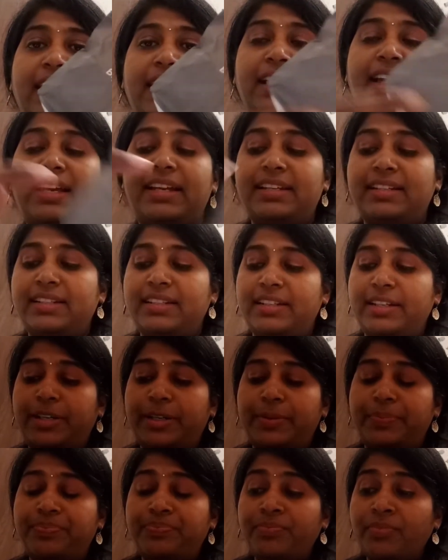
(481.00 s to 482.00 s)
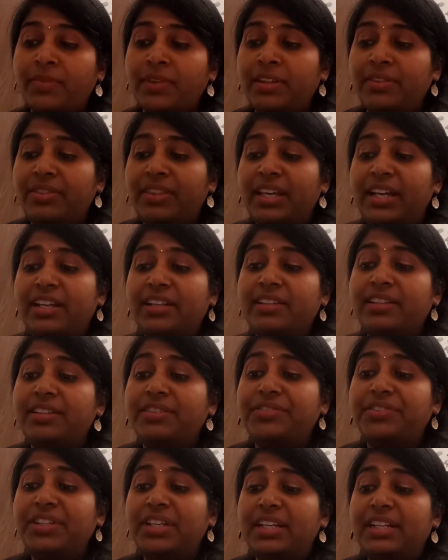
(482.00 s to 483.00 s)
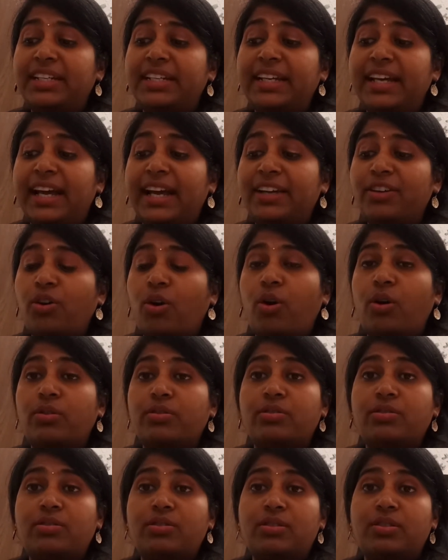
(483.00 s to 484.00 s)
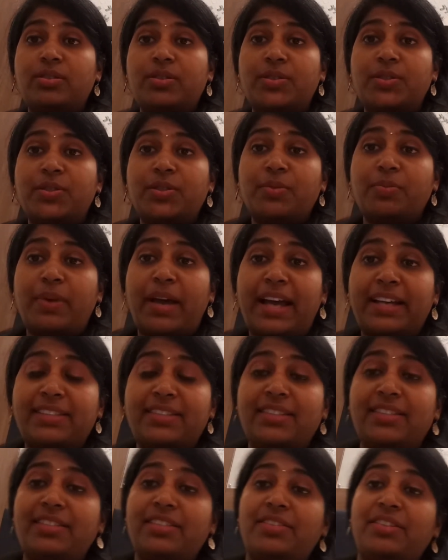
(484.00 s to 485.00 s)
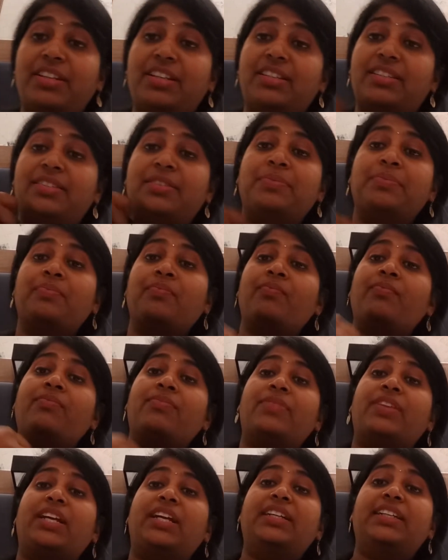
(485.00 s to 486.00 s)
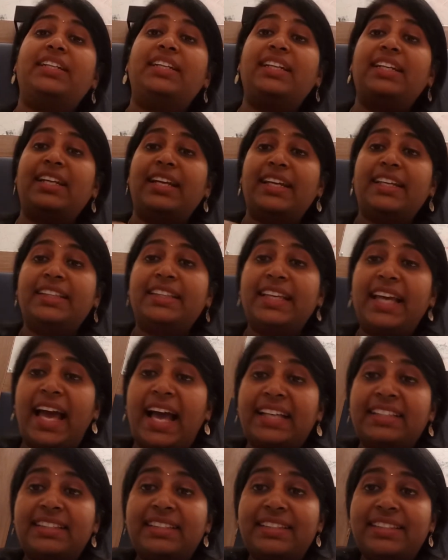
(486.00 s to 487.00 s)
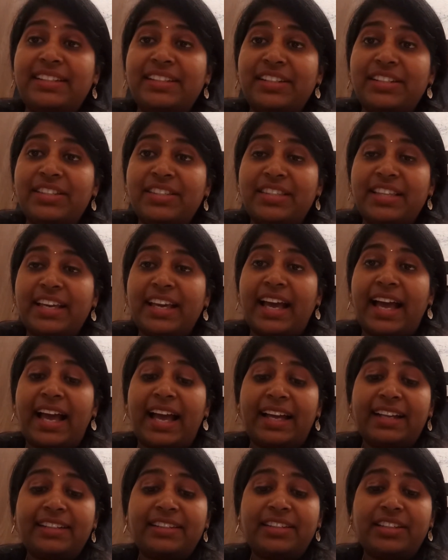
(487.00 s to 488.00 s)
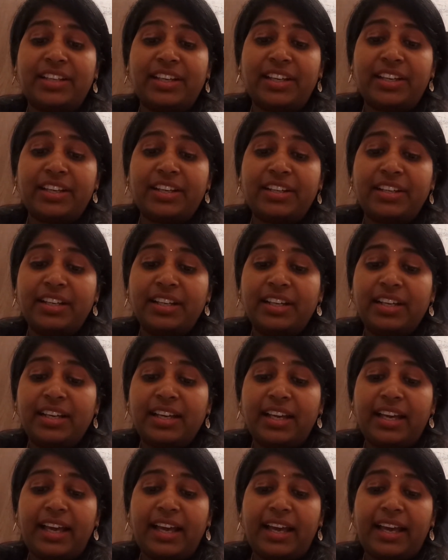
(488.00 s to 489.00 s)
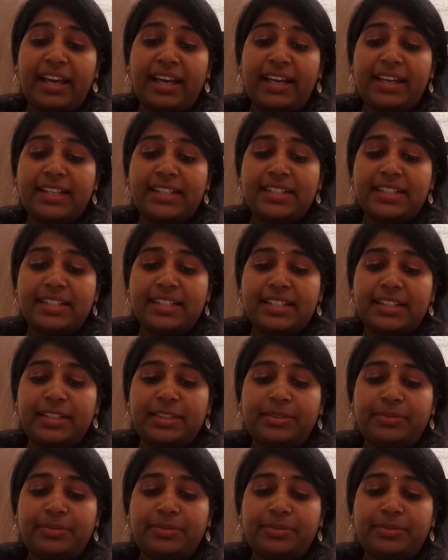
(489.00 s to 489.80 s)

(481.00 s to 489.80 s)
and there they really had awesome accessories. I really like the accessories they had there. And